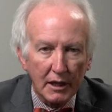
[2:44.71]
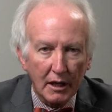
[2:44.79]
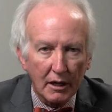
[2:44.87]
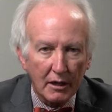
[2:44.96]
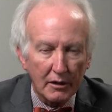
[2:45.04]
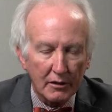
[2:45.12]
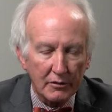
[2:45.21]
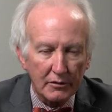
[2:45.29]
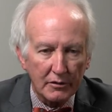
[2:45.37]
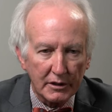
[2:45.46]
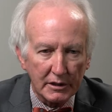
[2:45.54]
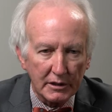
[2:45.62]
uh,
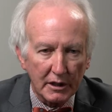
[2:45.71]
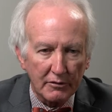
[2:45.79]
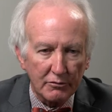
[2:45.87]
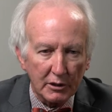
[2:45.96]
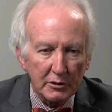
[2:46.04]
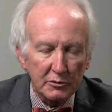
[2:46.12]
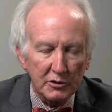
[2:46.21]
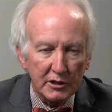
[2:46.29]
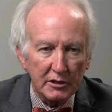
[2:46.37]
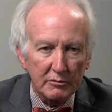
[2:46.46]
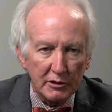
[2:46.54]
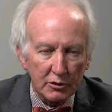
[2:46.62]
the uh, frequency,
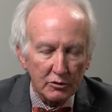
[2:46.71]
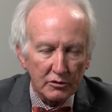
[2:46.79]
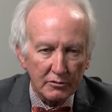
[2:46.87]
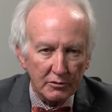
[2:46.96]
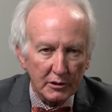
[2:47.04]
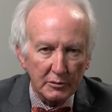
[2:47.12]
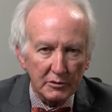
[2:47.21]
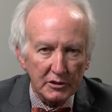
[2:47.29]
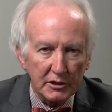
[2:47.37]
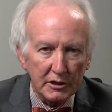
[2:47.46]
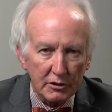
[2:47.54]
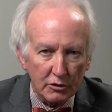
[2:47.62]
reduce the
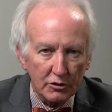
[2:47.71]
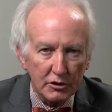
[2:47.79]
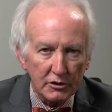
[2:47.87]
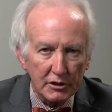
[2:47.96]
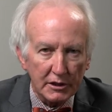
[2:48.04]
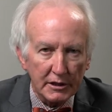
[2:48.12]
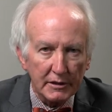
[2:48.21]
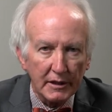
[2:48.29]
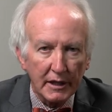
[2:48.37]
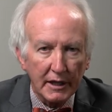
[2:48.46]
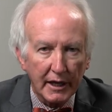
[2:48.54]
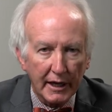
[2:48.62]
frequency and urgency,
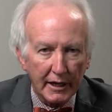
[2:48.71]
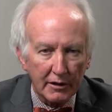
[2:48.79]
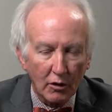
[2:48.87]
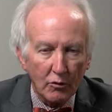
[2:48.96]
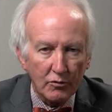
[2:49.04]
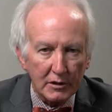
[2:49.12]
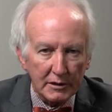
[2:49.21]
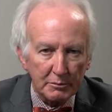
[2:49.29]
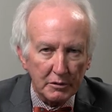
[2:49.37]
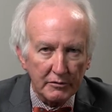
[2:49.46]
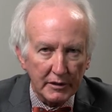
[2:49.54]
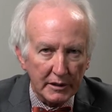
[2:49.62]
and hopefully
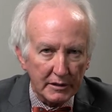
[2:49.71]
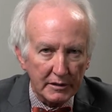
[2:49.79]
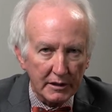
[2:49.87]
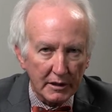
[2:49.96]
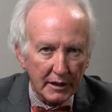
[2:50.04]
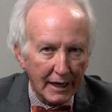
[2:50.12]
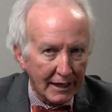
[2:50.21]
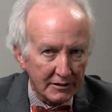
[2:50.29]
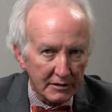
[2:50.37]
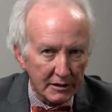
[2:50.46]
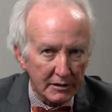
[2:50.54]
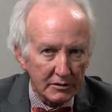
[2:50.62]
prevent uh,
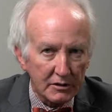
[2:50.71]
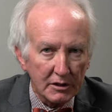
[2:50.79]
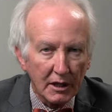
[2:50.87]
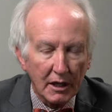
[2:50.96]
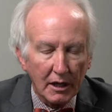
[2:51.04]
accidents.